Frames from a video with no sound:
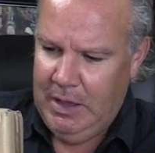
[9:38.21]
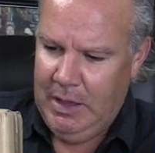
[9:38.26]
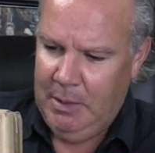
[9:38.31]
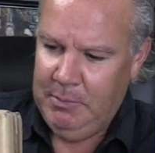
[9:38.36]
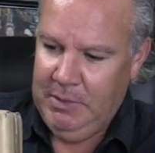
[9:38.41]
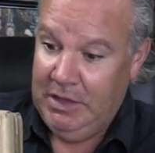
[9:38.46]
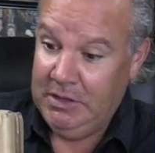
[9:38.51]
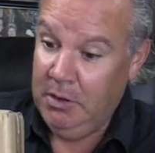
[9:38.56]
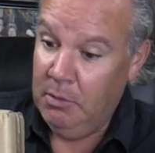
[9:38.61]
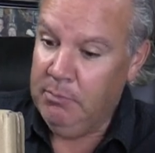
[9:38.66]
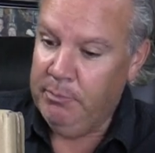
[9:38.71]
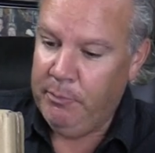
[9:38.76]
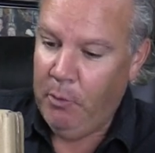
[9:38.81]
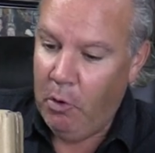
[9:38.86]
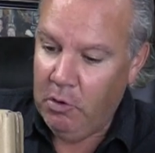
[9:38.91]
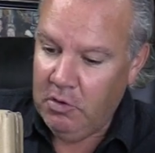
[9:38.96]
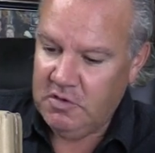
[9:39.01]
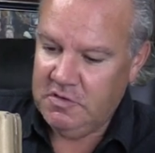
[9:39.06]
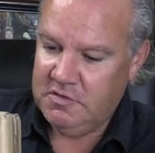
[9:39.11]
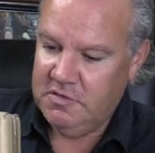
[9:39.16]
a an
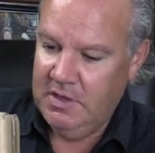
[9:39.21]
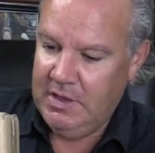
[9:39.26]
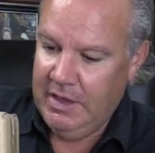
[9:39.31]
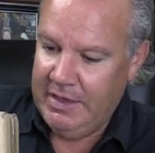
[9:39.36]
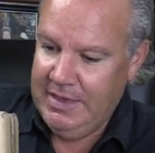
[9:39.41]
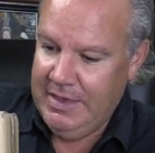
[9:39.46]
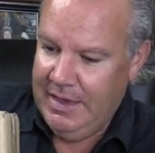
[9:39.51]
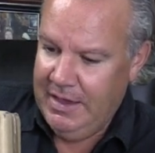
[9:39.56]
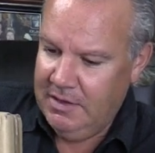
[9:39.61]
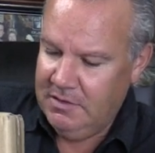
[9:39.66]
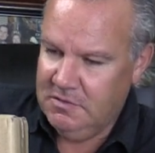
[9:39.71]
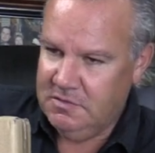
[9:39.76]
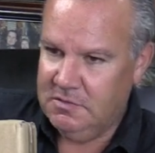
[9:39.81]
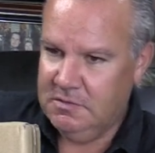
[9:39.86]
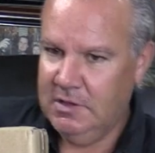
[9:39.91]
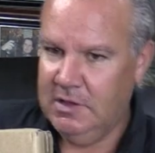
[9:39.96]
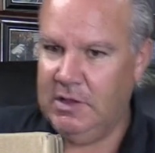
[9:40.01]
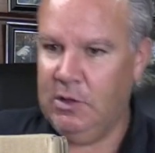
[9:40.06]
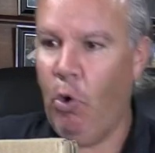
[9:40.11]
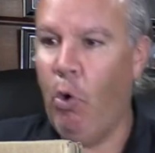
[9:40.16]
unboxing, I
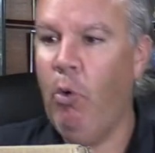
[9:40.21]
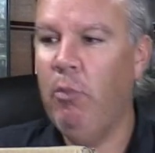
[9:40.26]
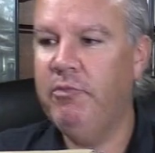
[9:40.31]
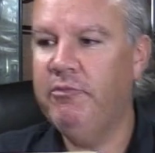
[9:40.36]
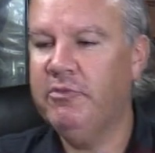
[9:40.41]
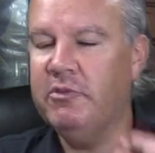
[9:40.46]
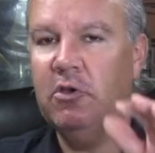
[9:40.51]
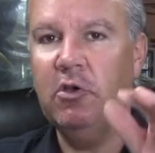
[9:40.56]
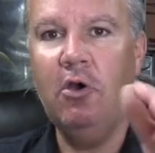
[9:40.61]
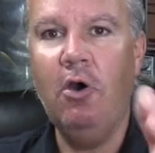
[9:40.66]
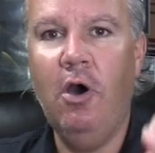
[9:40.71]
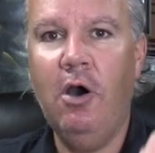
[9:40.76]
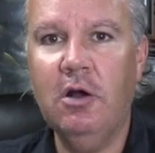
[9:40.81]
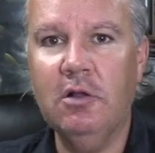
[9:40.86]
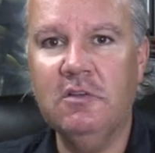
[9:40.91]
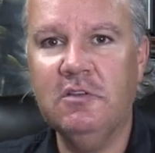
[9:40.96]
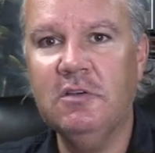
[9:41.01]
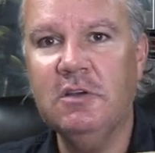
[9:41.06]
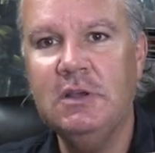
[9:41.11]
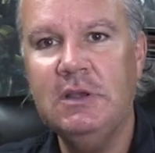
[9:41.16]
guess, and hope to
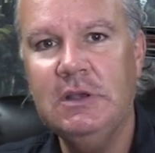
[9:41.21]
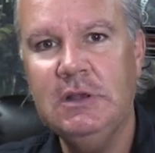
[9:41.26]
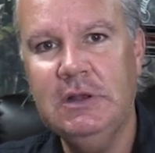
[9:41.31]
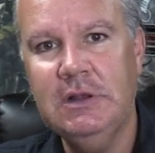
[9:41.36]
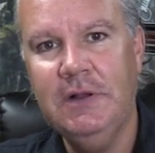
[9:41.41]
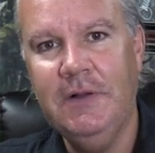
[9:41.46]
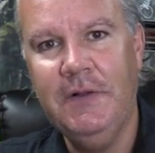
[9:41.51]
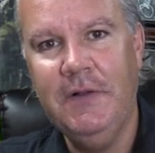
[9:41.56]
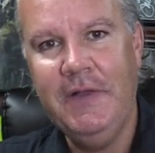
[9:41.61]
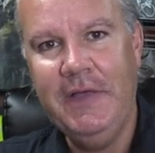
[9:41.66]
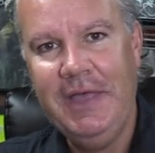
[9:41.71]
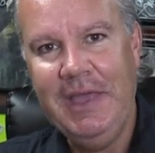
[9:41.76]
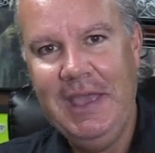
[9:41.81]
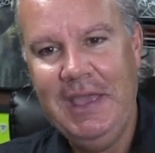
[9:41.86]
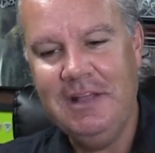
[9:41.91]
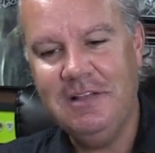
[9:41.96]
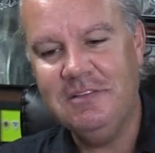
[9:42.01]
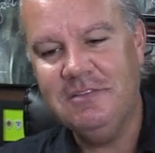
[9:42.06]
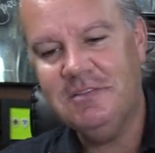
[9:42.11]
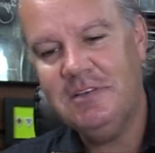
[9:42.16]
God
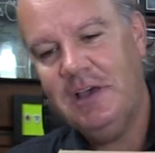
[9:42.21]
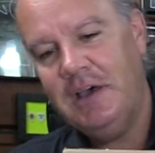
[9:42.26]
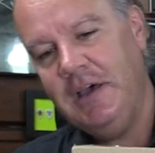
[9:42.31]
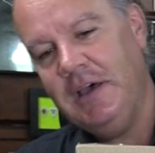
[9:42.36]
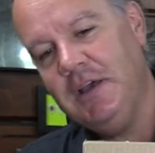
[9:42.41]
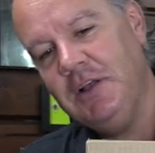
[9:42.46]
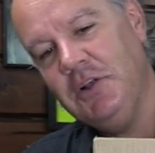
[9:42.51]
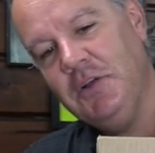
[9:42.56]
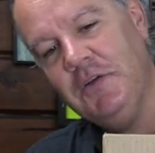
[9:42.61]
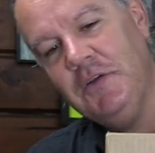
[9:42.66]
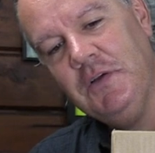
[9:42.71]
it's uh,